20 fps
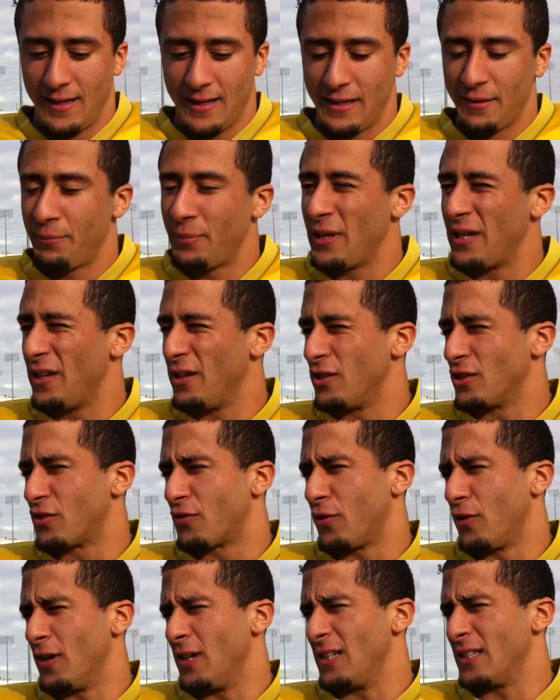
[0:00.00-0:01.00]
It'd be huge
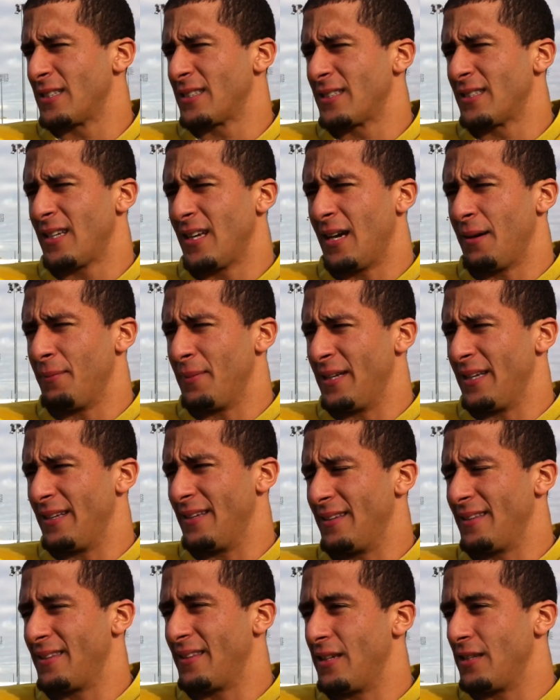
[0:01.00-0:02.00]
for us. I mean,